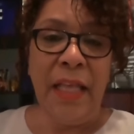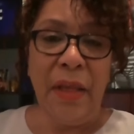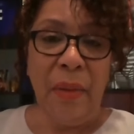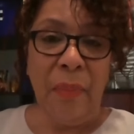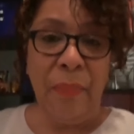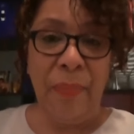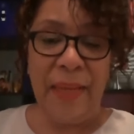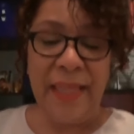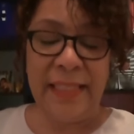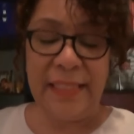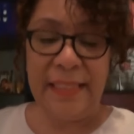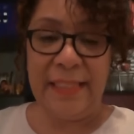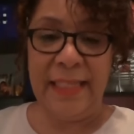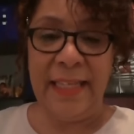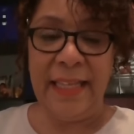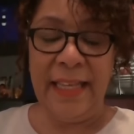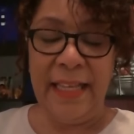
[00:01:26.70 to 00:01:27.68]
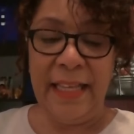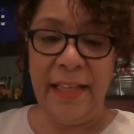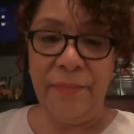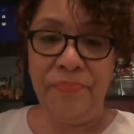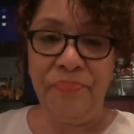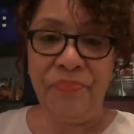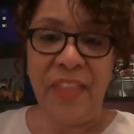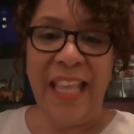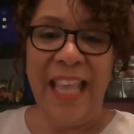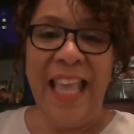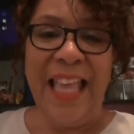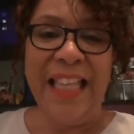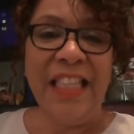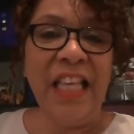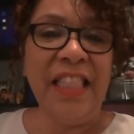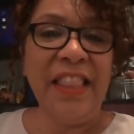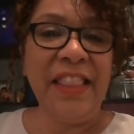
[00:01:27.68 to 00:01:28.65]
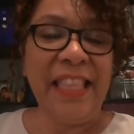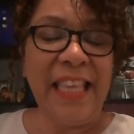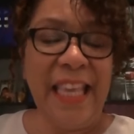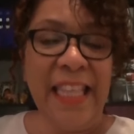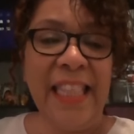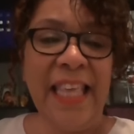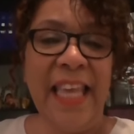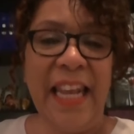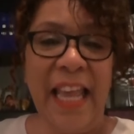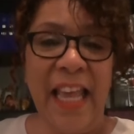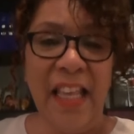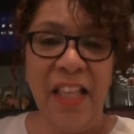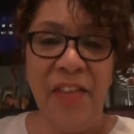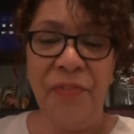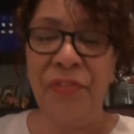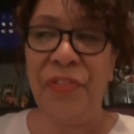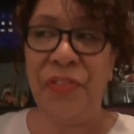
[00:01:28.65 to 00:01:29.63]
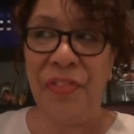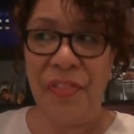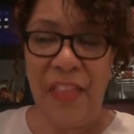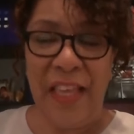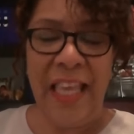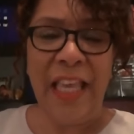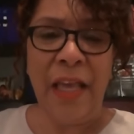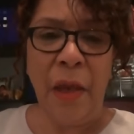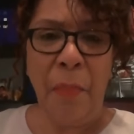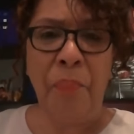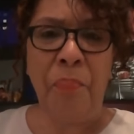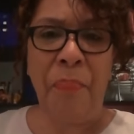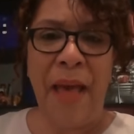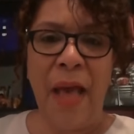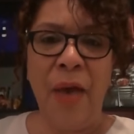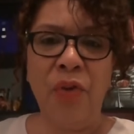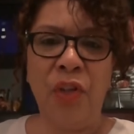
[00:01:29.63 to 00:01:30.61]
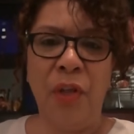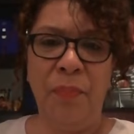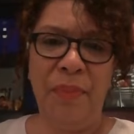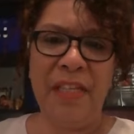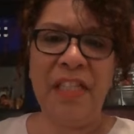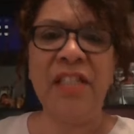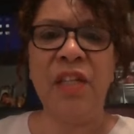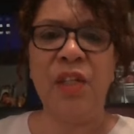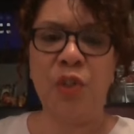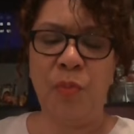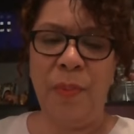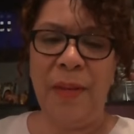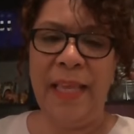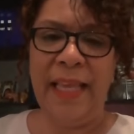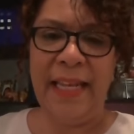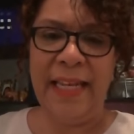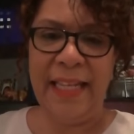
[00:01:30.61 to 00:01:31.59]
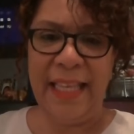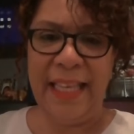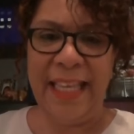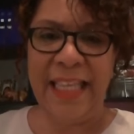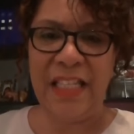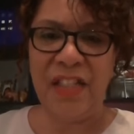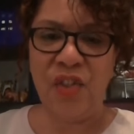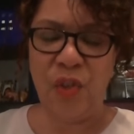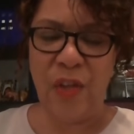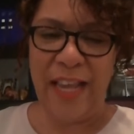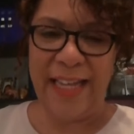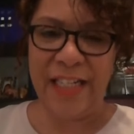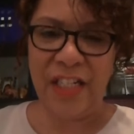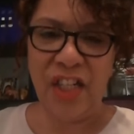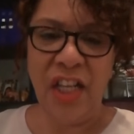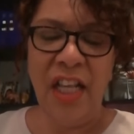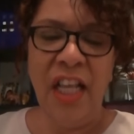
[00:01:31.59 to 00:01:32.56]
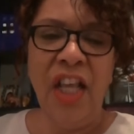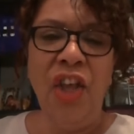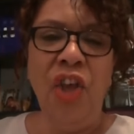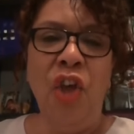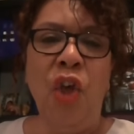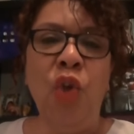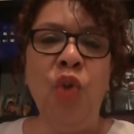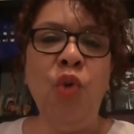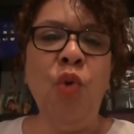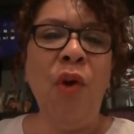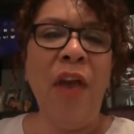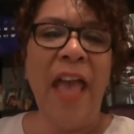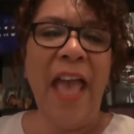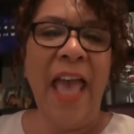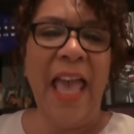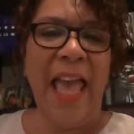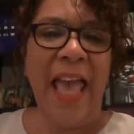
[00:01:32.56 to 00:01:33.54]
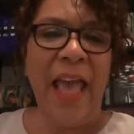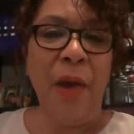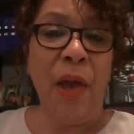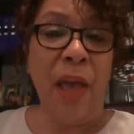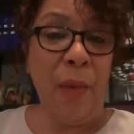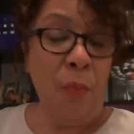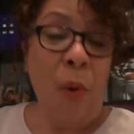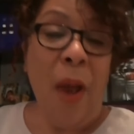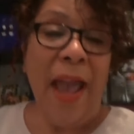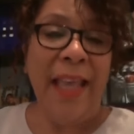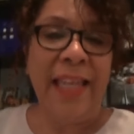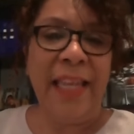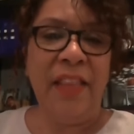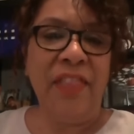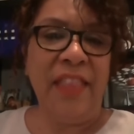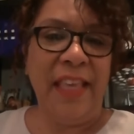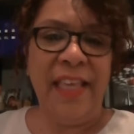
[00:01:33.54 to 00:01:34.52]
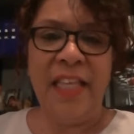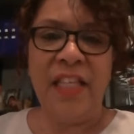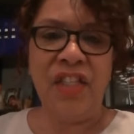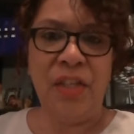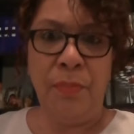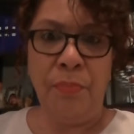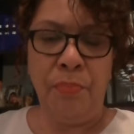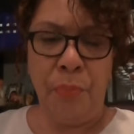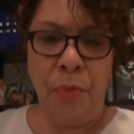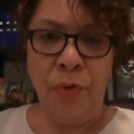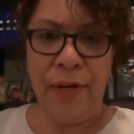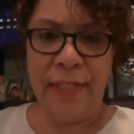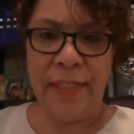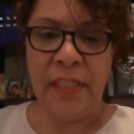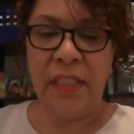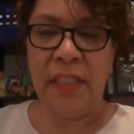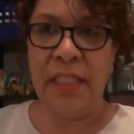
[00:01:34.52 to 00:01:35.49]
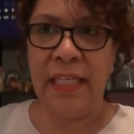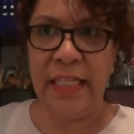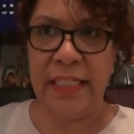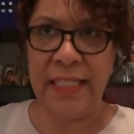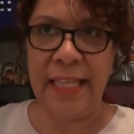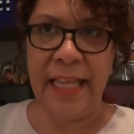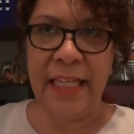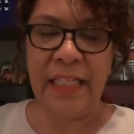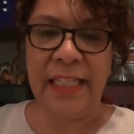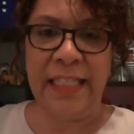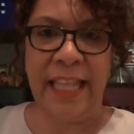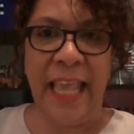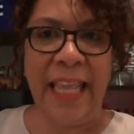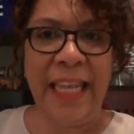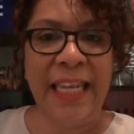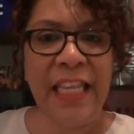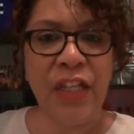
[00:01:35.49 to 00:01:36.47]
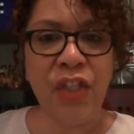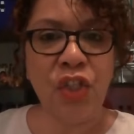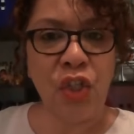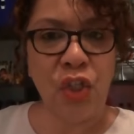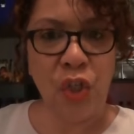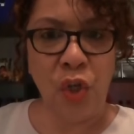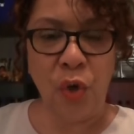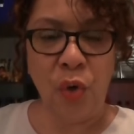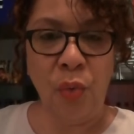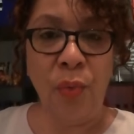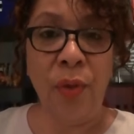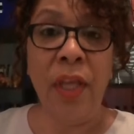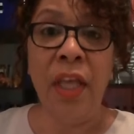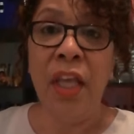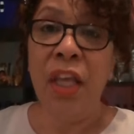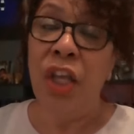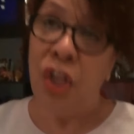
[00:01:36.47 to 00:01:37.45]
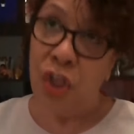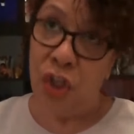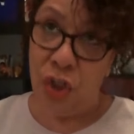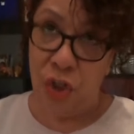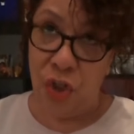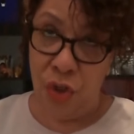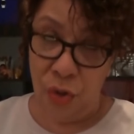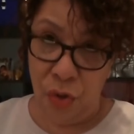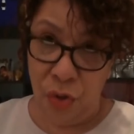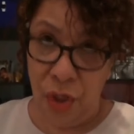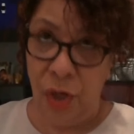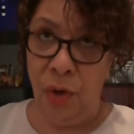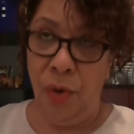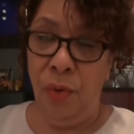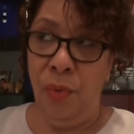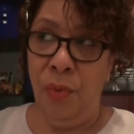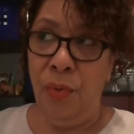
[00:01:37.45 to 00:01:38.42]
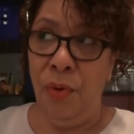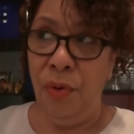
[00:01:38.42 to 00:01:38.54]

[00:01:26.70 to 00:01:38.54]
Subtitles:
But the thing that I think about a business plan is that you and why they think it's important is that they need to know, you know,